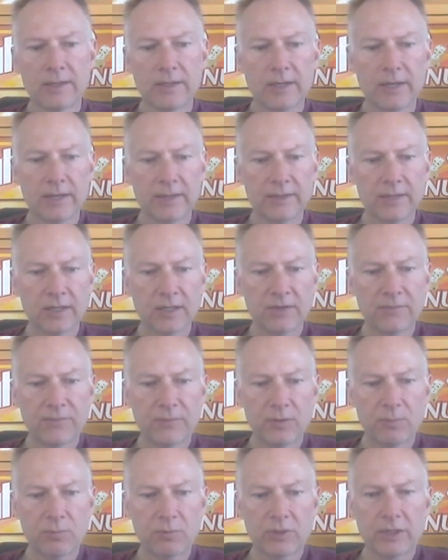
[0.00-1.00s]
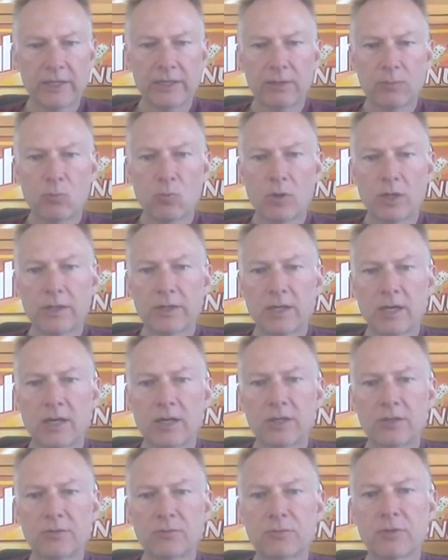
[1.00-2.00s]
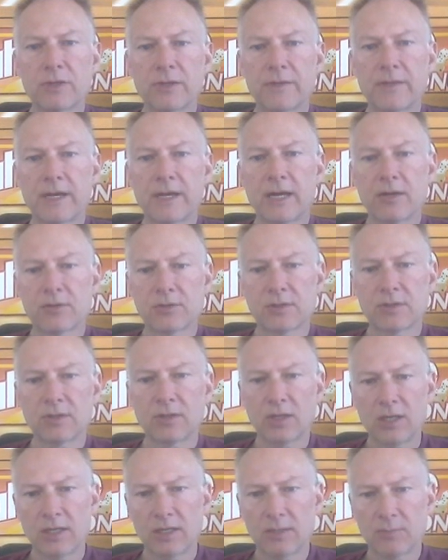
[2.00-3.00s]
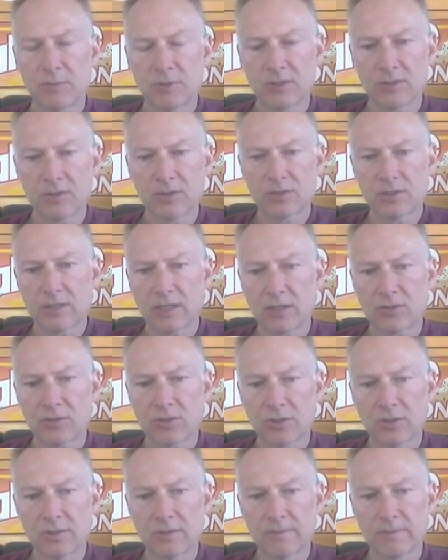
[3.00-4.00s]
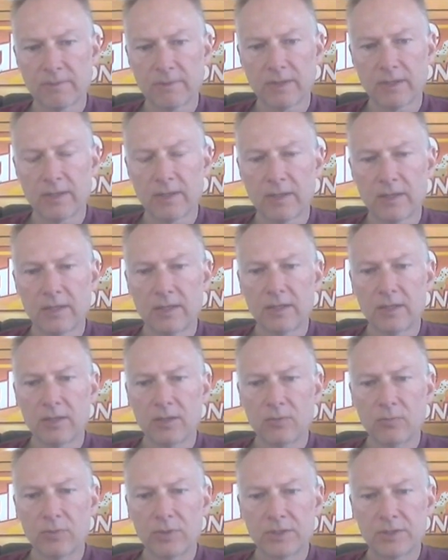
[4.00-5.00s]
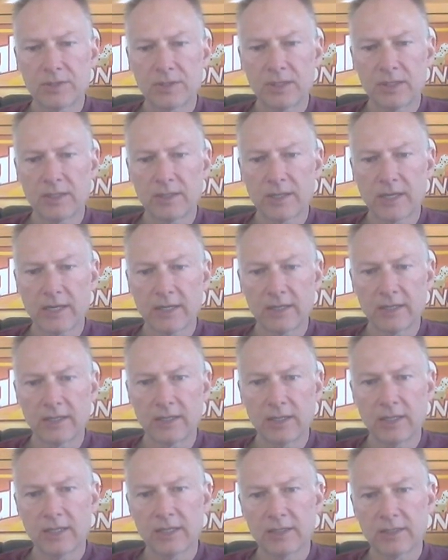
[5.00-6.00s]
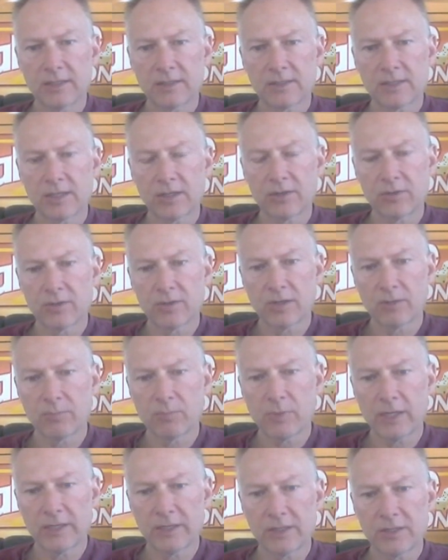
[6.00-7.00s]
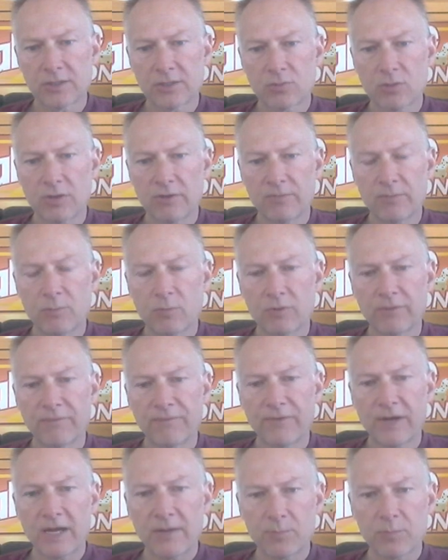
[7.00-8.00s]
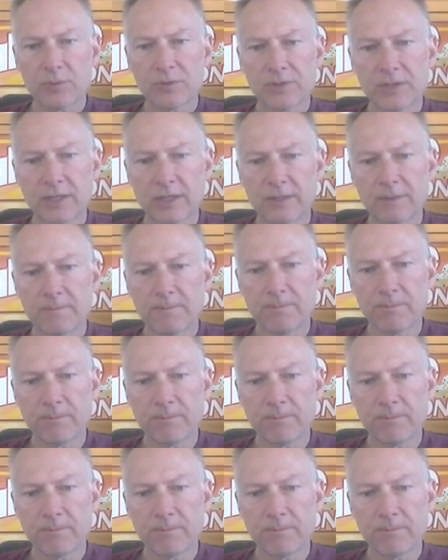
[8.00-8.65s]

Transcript: And then if we play 100,000 games in a session, we see that, again, it's centered on -12.5%,